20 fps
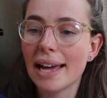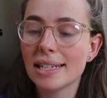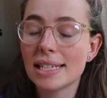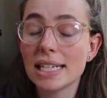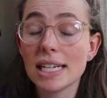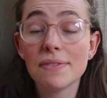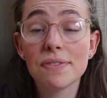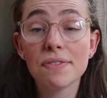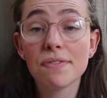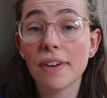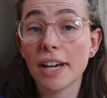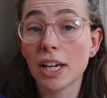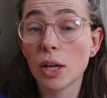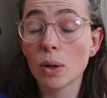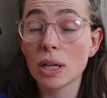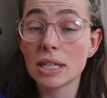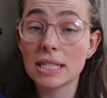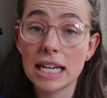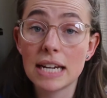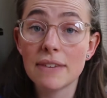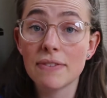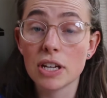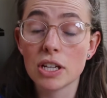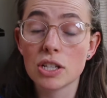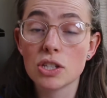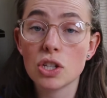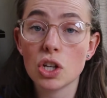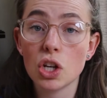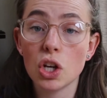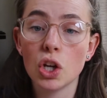even Viola
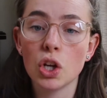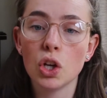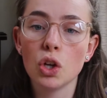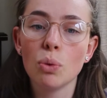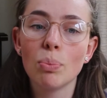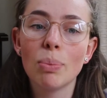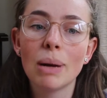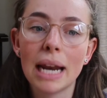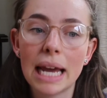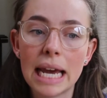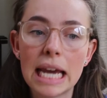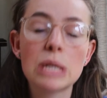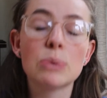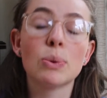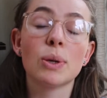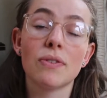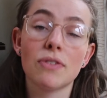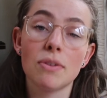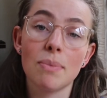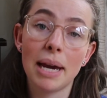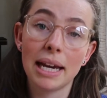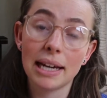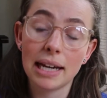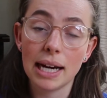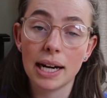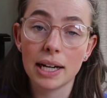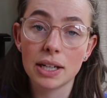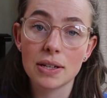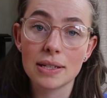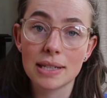Davis, who played one of the main
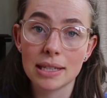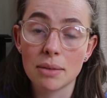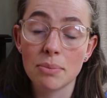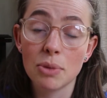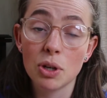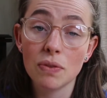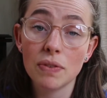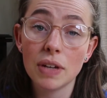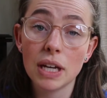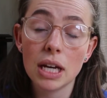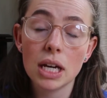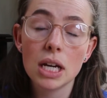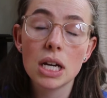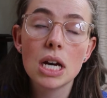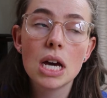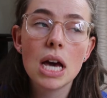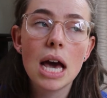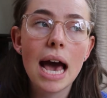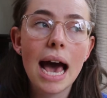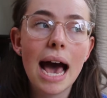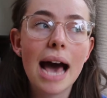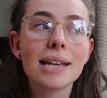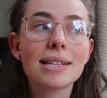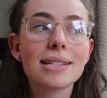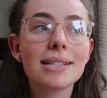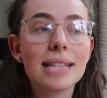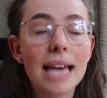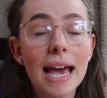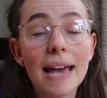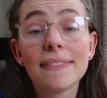characters in the movie, has
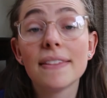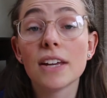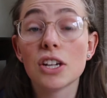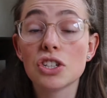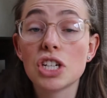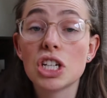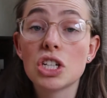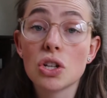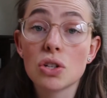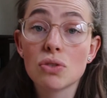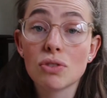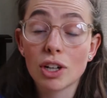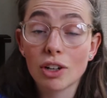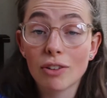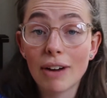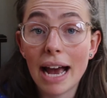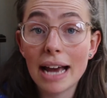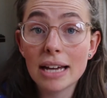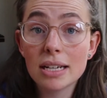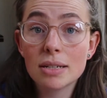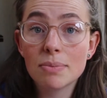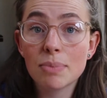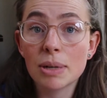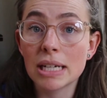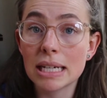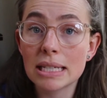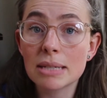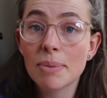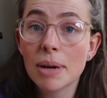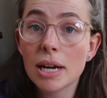said that she does regret
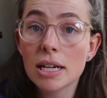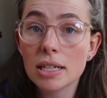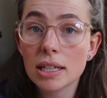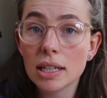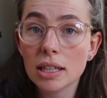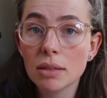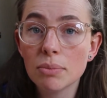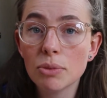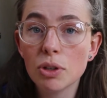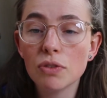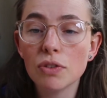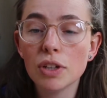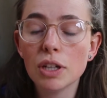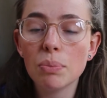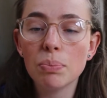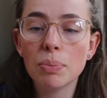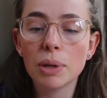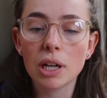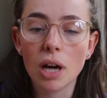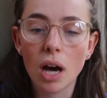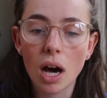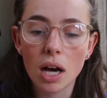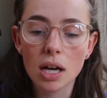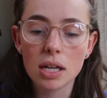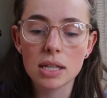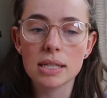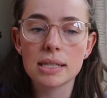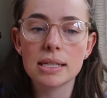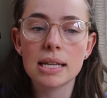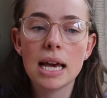participating in the movie
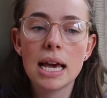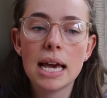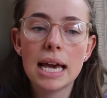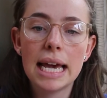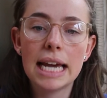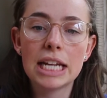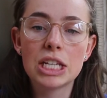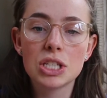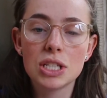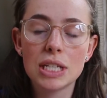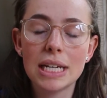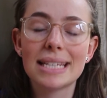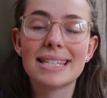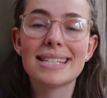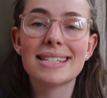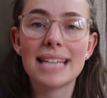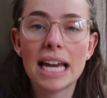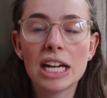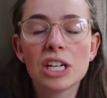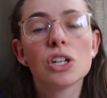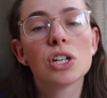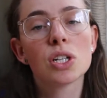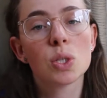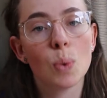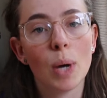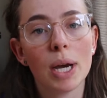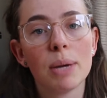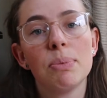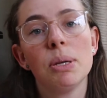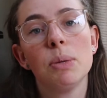because it centers
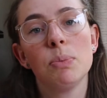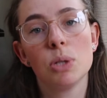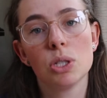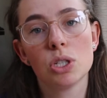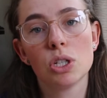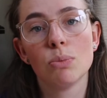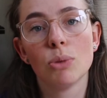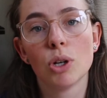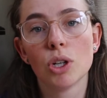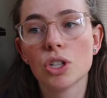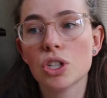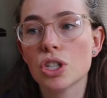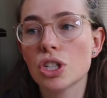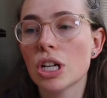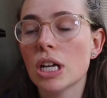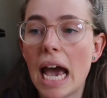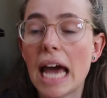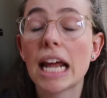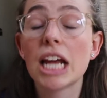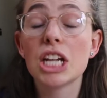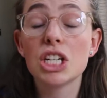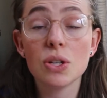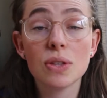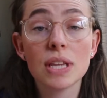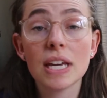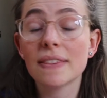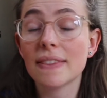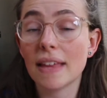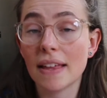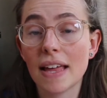white people too much. And I do
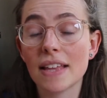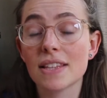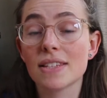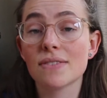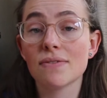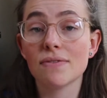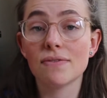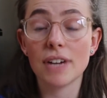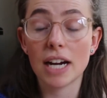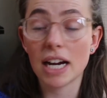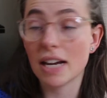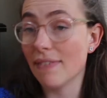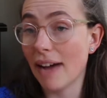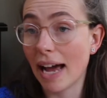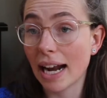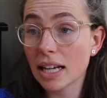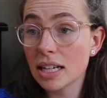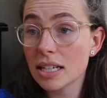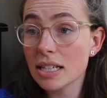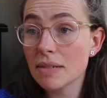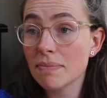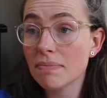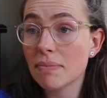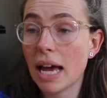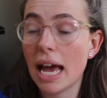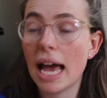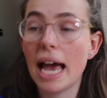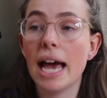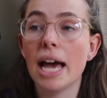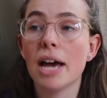think that's very valid.
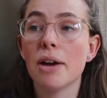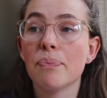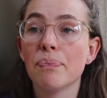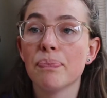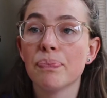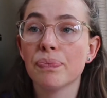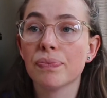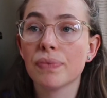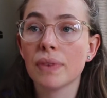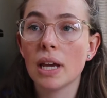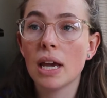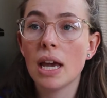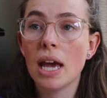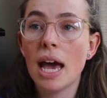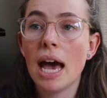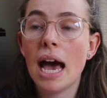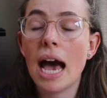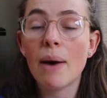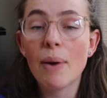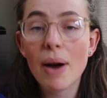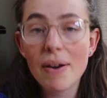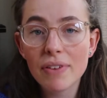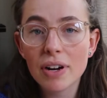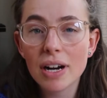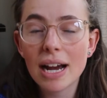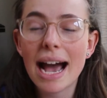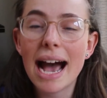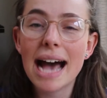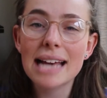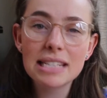
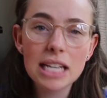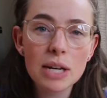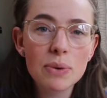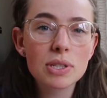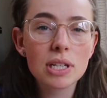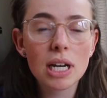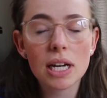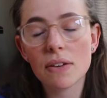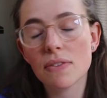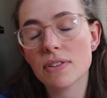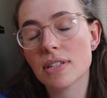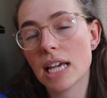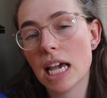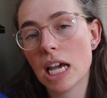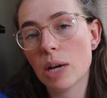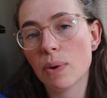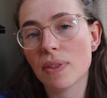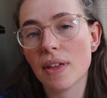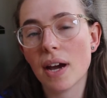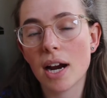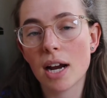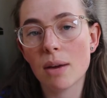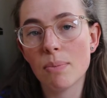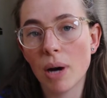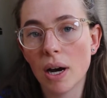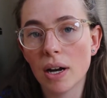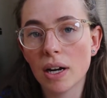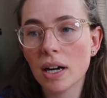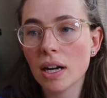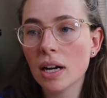However, as I was kind of saying with Harry
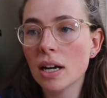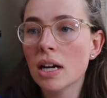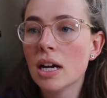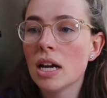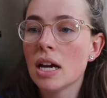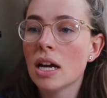Potter,